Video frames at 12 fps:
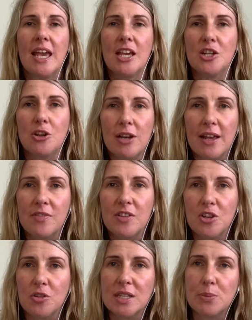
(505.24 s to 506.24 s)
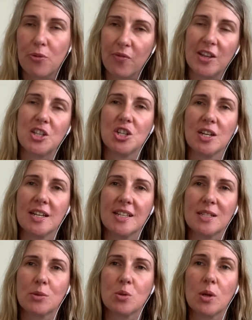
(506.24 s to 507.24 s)
You don't have to do this professionally.
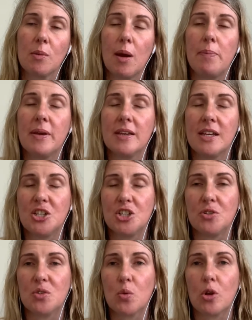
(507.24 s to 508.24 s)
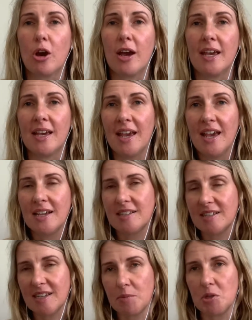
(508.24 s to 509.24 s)
This was one of my big issues when I
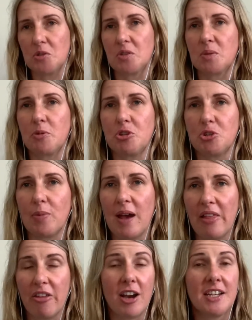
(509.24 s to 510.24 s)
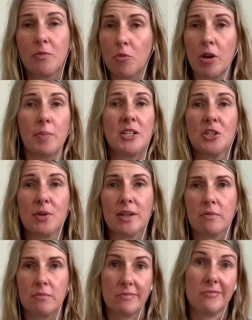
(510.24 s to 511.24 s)
stepped into a spiritual path. I didn't want to be doing
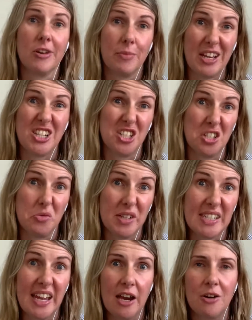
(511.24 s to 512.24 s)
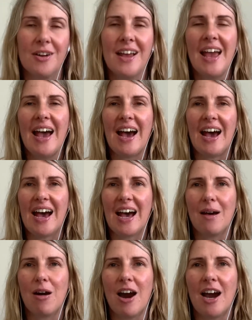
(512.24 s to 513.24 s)
what I'm actually doing now.
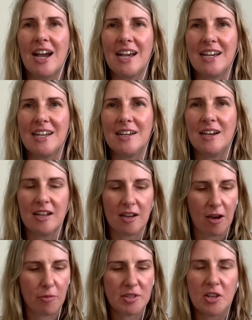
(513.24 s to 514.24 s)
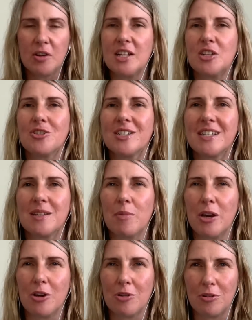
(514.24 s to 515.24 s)
I was only interested in my
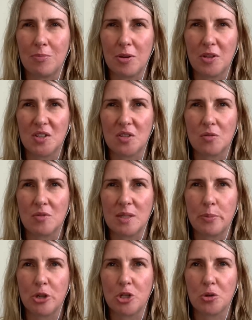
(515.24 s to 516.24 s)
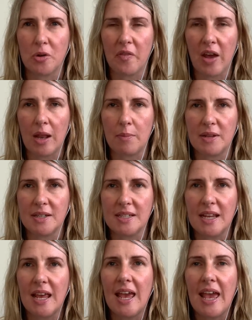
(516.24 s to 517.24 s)
own personal and spiritual development.
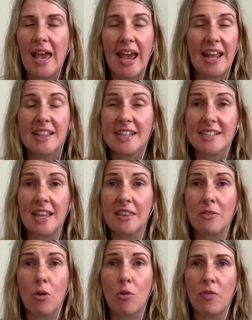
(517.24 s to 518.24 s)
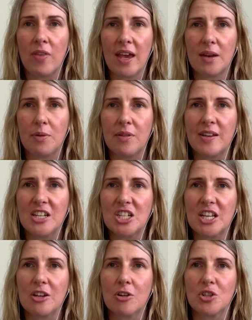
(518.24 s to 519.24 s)
And there's nothing wrong with that. But
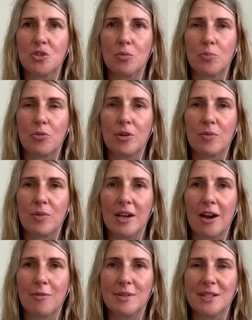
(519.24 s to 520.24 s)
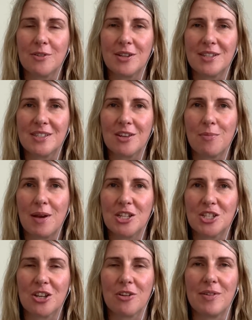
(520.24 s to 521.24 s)
eventually it got to a point where I was learning so
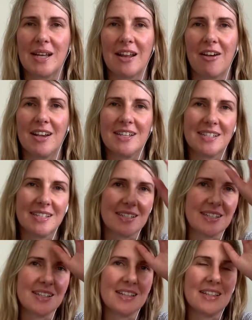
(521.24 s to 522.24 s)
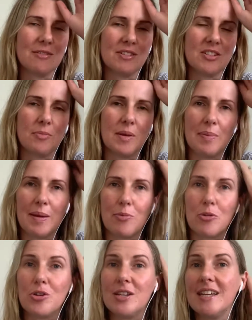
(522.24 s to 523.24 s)
much that I realized there were so many people
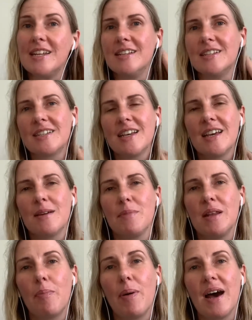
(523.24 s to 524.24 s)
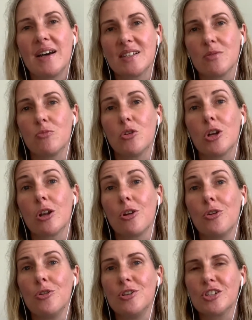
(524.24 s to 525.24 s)
who needed me to pass on what I'd
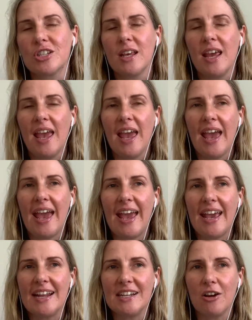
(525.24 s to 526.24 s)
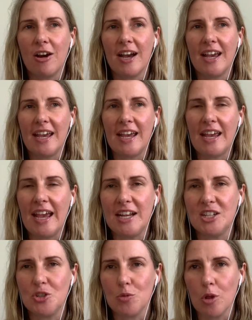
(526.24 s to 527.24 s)
learned. And I had
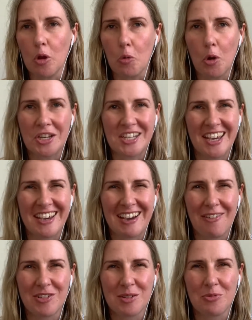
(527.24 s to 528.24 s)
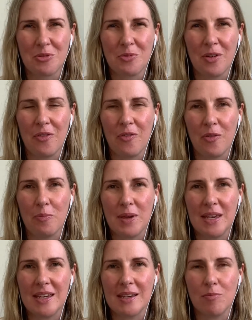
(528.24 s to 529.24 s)
to do a lot of work to get comfortable with
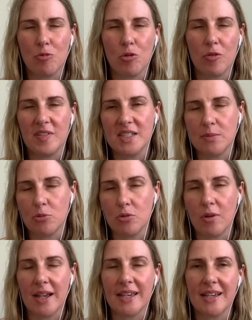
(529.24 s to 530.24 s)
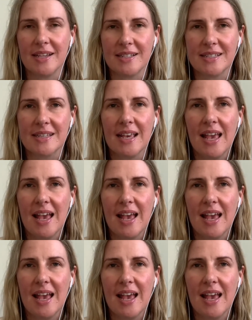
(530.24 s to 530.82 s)
being more visible, I guess.